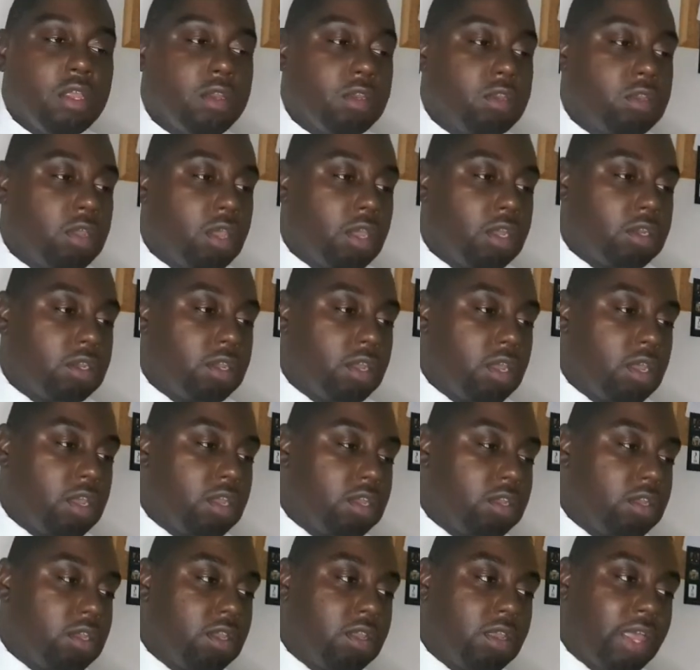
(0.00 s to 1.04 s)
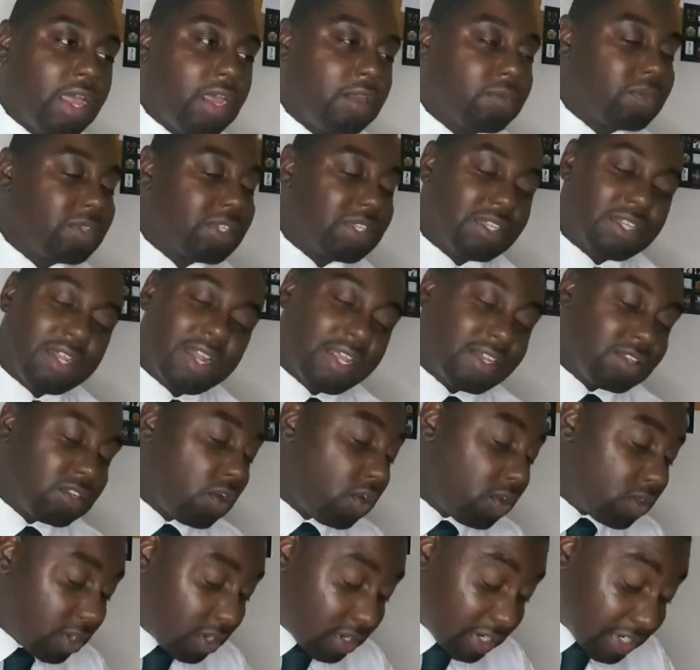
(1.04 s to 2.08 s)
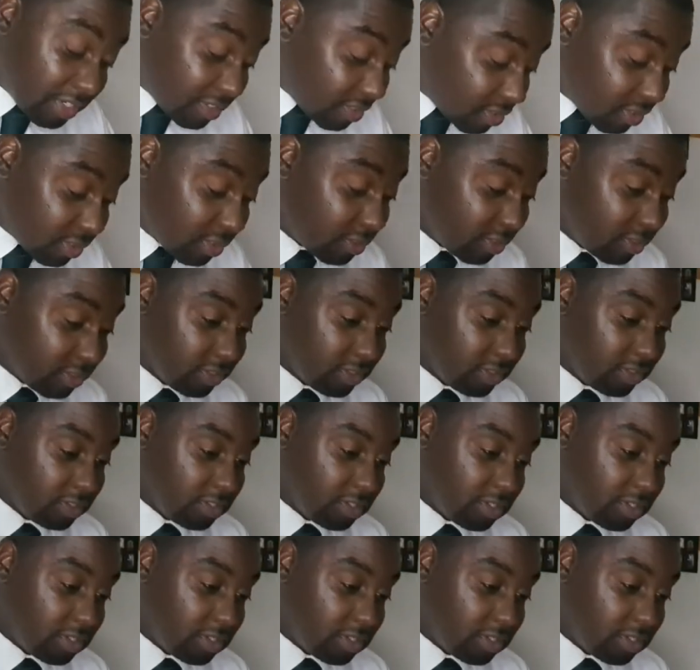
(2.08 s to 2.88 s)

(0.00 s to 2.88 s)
to listen.